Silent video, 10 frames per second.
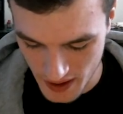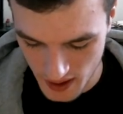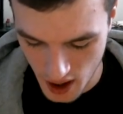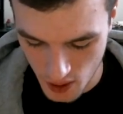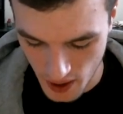
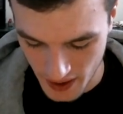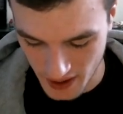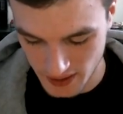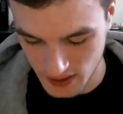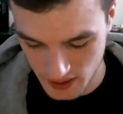now, and
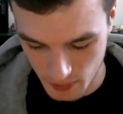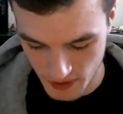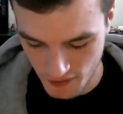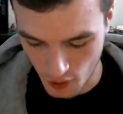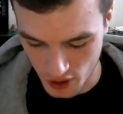as I said
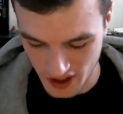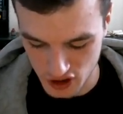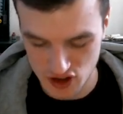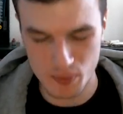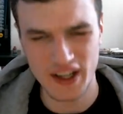before, they are
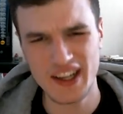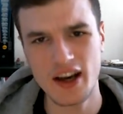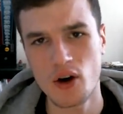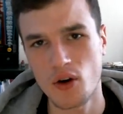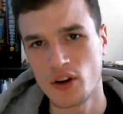spreading
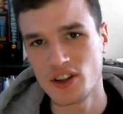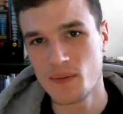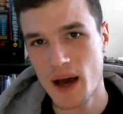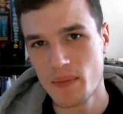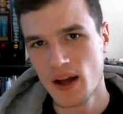out on the
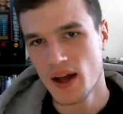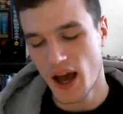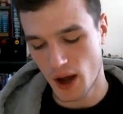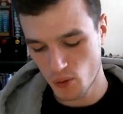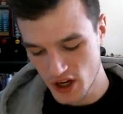map,
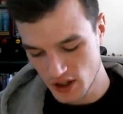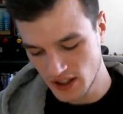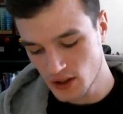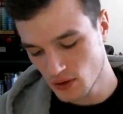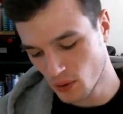and we
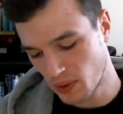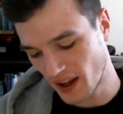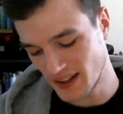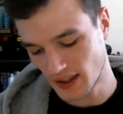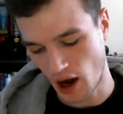need to
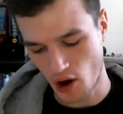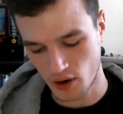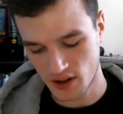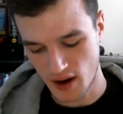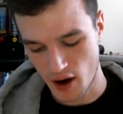place
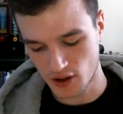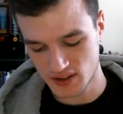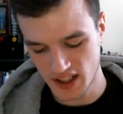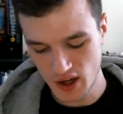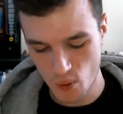our towers
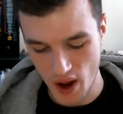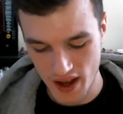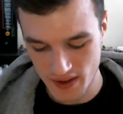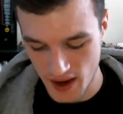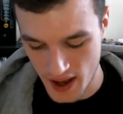in a way
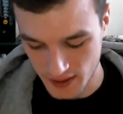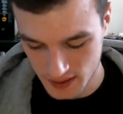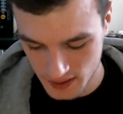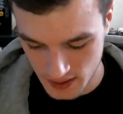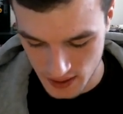that
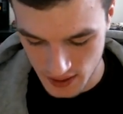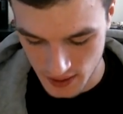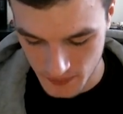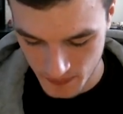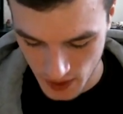
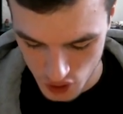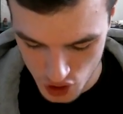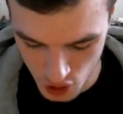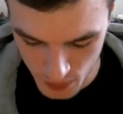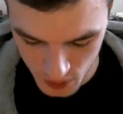the
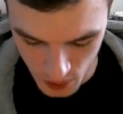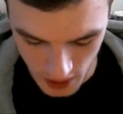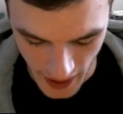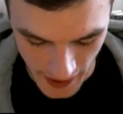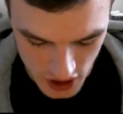troops
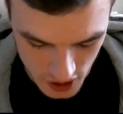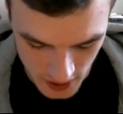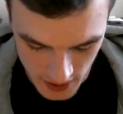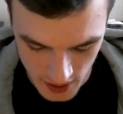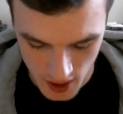
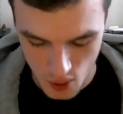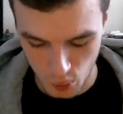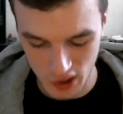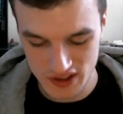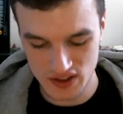
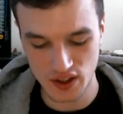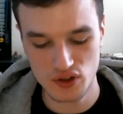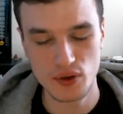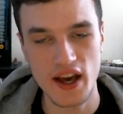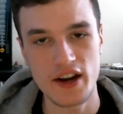will stick
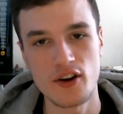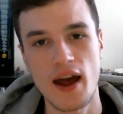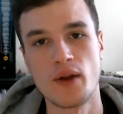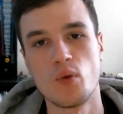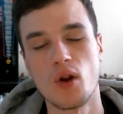together
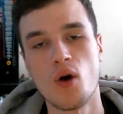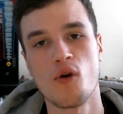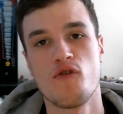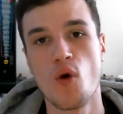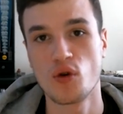and will all
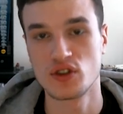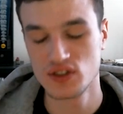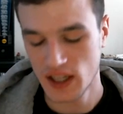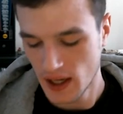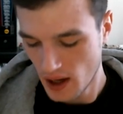focus
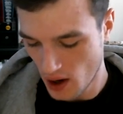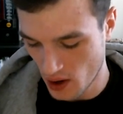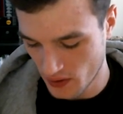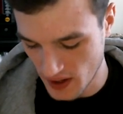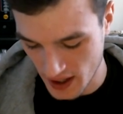
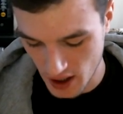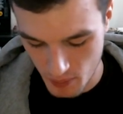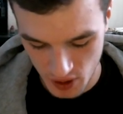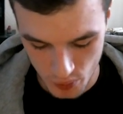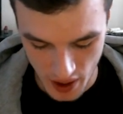on the
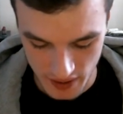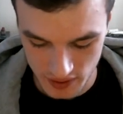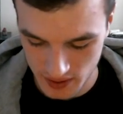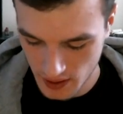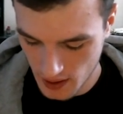incoming
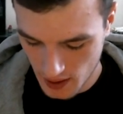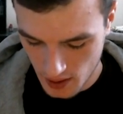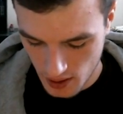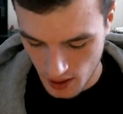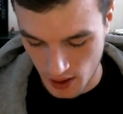waves.
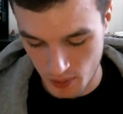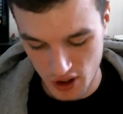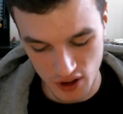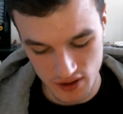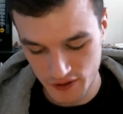
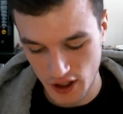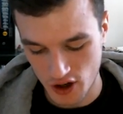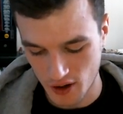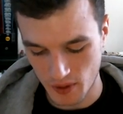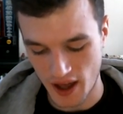Because if
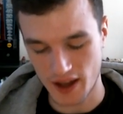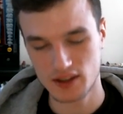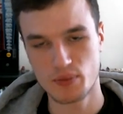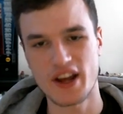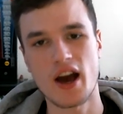they're like
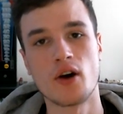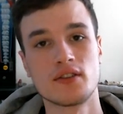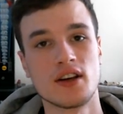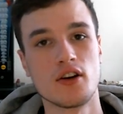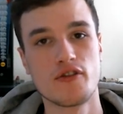spread out,
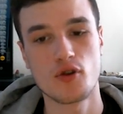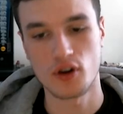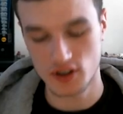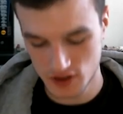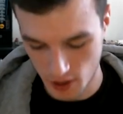then of
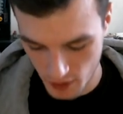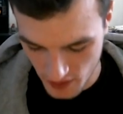course some of